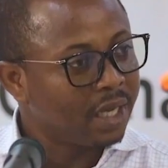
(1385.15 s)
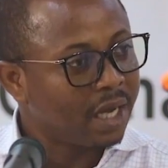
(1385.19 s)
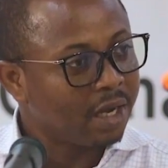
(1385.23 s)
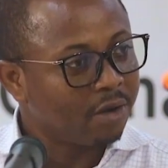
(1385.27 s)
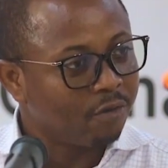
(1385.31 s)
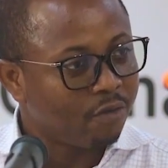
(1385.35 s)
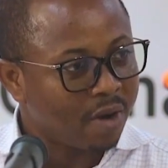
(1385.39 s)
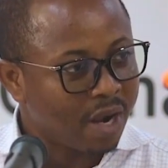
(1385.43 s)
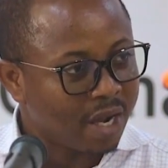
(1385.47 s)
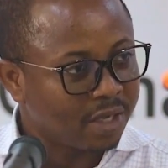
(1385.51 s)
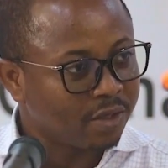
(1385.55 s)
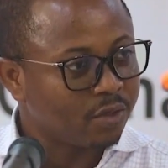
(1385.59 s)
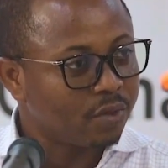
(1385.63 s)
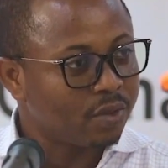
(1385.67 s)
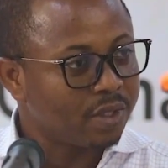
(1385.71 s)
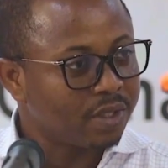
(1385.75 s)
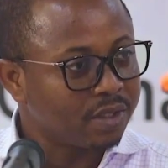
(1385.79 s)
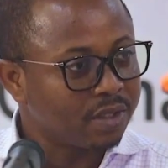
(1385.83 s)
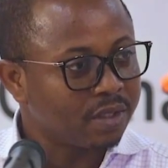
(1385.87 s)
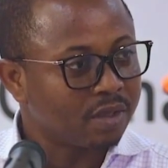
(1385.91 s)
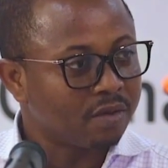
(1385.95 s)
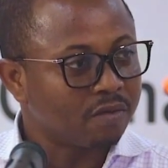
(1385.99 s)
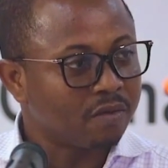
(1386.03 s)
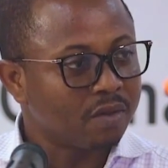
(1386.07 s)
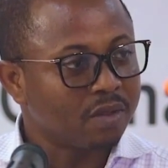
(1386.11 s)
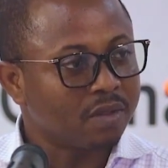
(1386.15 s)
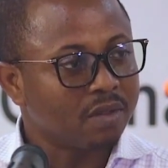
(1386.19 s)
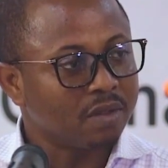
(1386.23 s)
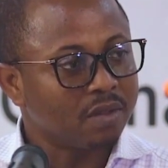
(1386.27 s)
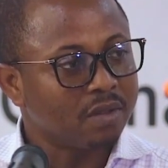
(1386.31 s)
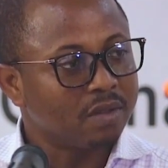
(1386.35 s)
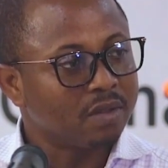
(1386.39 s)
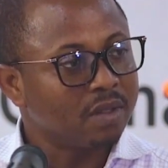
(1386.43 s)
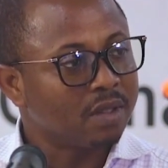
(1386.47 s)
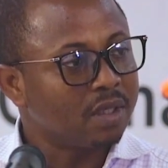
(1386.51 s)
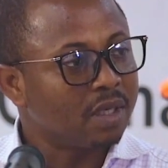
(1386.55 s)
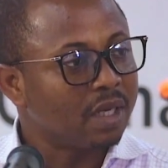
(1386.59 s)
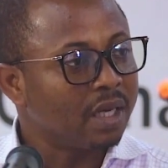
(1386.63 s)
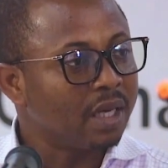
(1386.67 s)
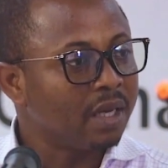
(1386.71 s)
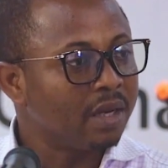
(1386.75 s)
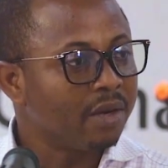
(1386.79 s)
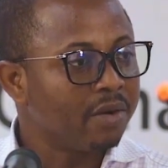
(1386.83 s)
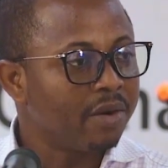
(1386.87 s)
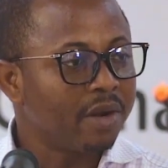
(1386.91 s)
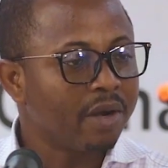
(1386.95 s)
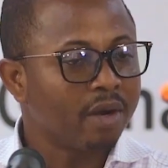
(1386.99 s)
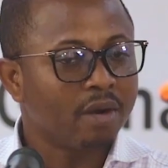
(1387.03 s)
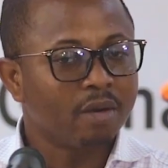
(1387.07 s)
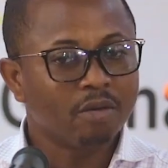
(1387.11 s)
advisory services in the
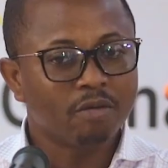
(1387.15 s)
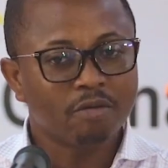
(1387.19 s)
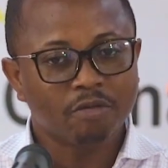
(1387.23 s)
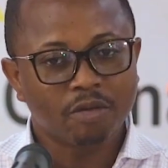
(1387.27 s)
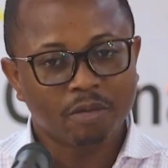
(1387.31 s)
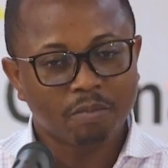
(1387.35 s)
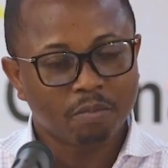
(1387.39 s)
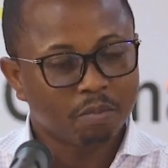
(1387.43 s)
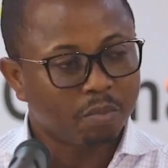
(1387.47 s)
area of